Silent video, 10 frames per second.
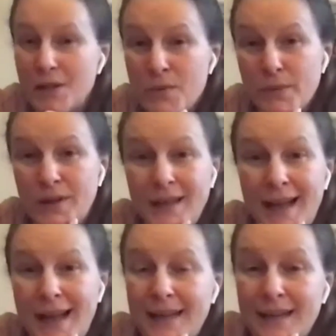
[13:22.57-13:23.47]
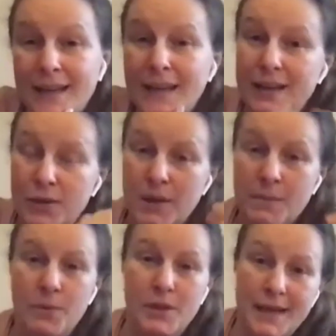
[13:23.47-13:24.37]
doable, and you
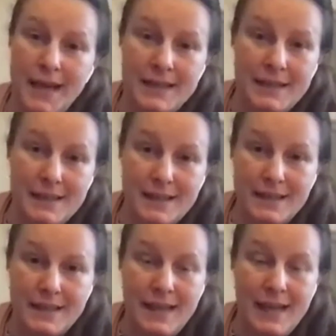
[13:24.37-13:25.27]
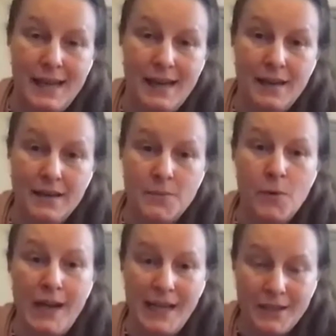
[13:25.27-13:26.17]
can put it as
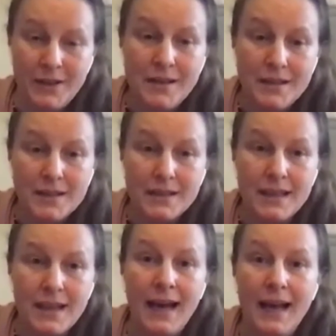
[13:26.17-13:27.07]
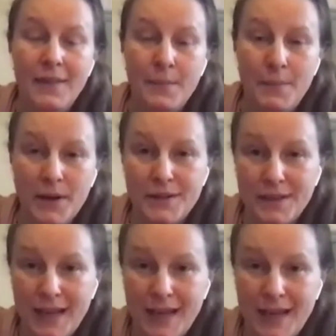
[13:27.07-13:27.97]
small letters, and the
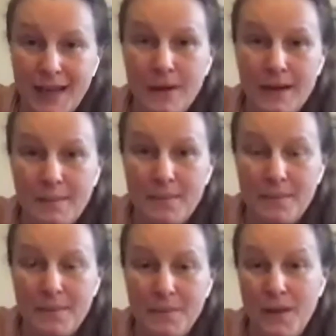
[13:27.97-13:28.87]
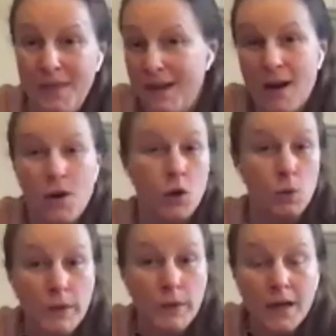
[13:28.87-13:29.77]
person can open it up when they are
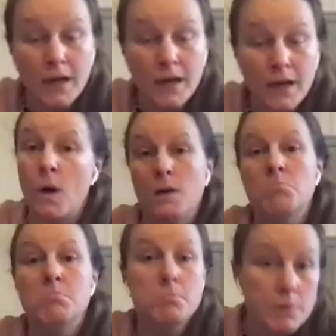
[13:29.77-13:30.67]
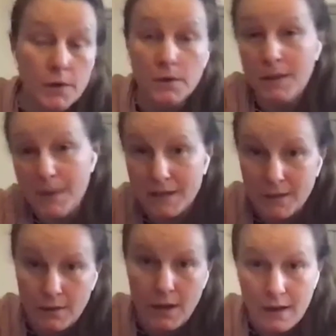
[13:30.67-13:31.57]
older, or
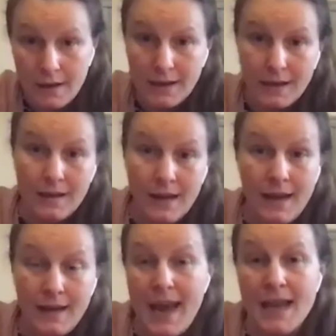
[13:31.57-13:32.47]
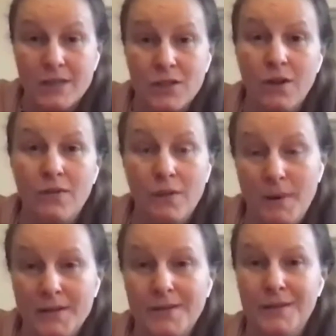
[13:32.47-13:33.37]
depends on the age of the
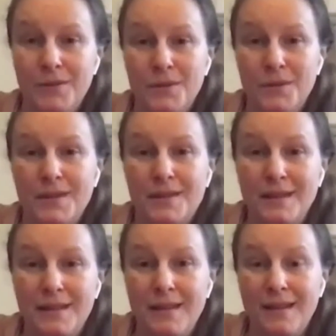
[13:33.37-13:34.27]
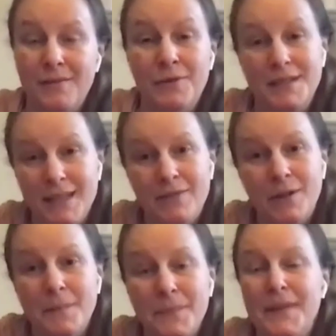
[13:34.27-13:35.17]
person who's the
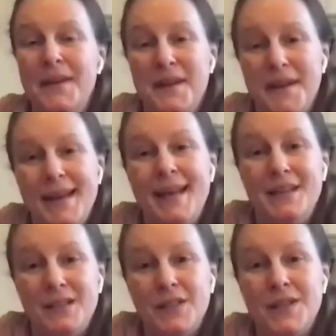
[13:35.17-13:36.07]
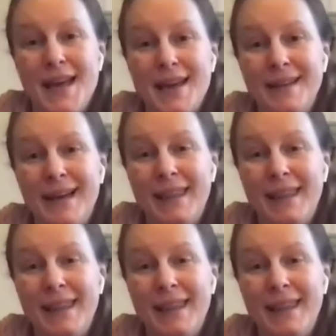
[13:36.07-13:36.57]
receiver. So yeah, I